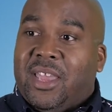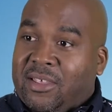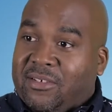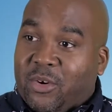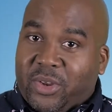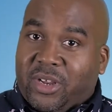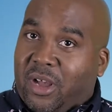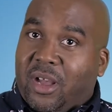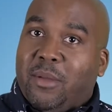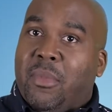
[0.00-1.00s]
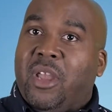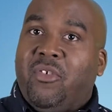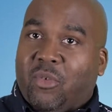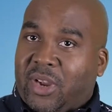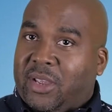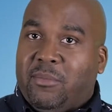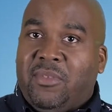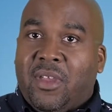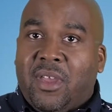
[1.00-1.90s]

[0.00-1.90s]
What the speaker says: It's going to haunt my dreams.